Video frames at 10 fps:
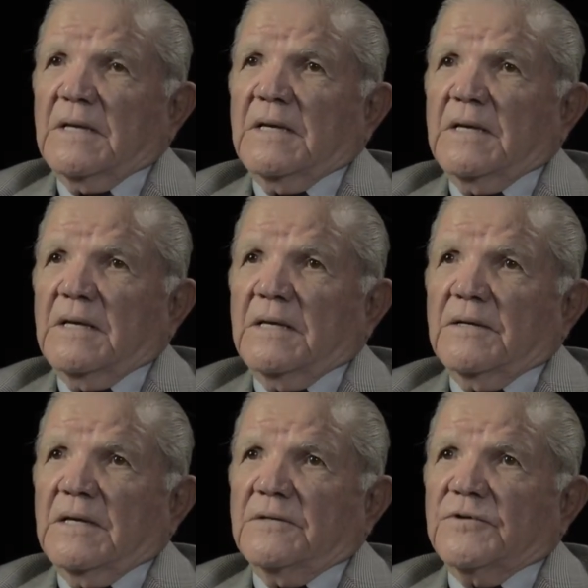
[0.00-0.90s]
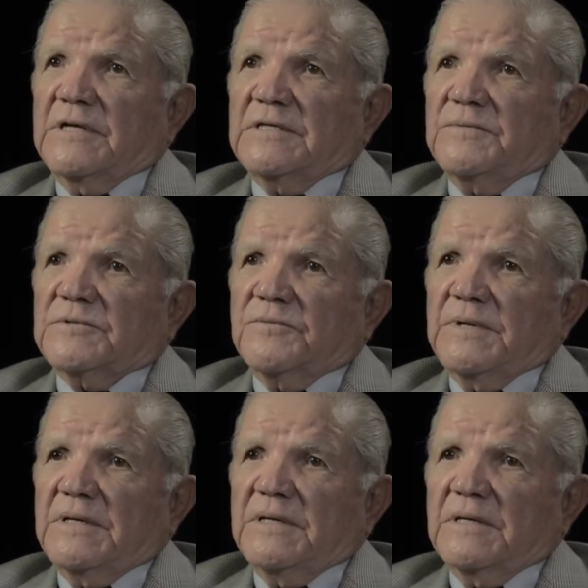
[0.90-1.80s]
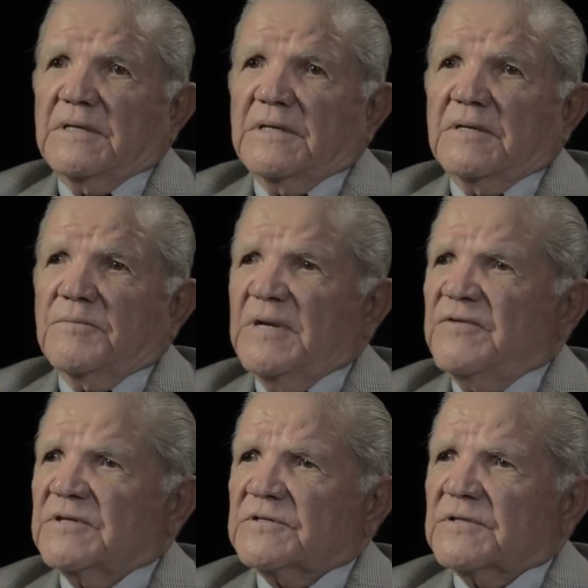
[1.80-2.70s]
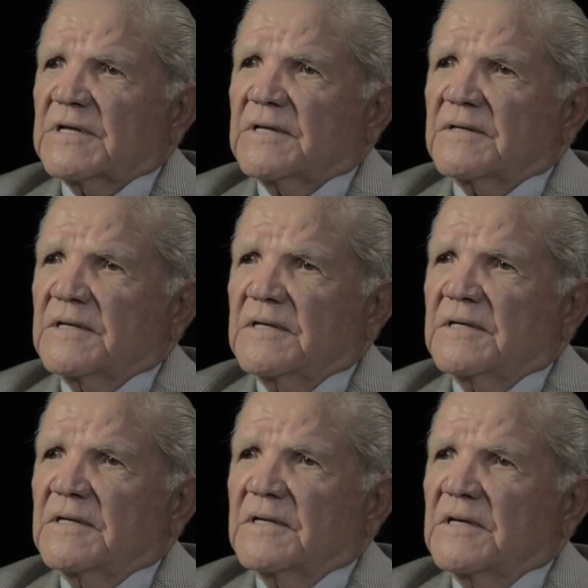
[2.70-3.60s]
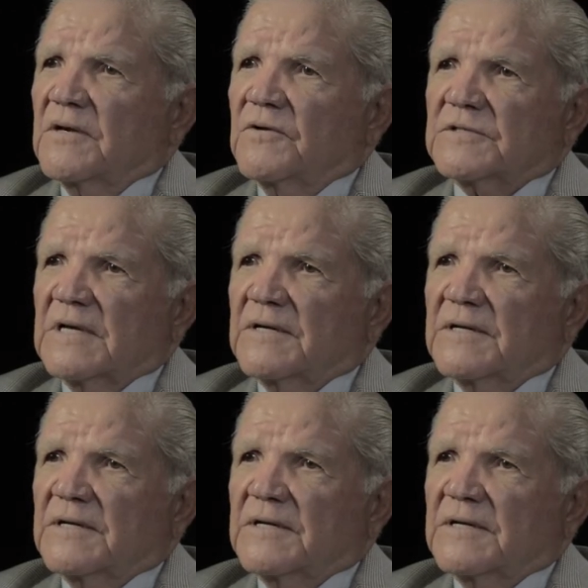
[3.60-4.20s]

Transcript: And Trey seems to be oblivious to that. He goes out